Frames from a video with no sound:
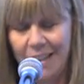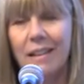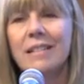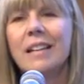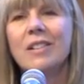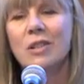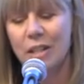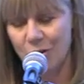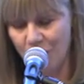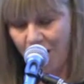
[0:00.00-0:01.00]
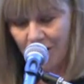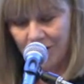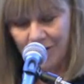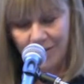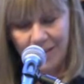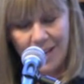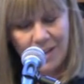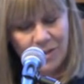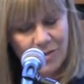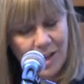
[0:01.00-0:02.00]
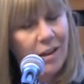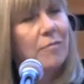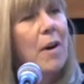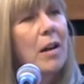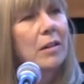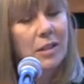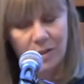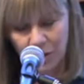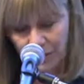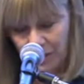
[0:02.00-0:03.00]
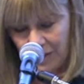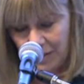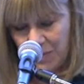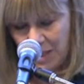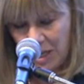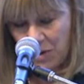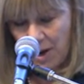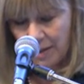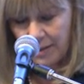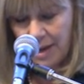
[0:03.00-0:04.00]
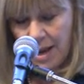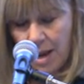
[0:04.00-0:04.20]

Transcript: that essentially chronicle the history of modern conservatism in the U.S.,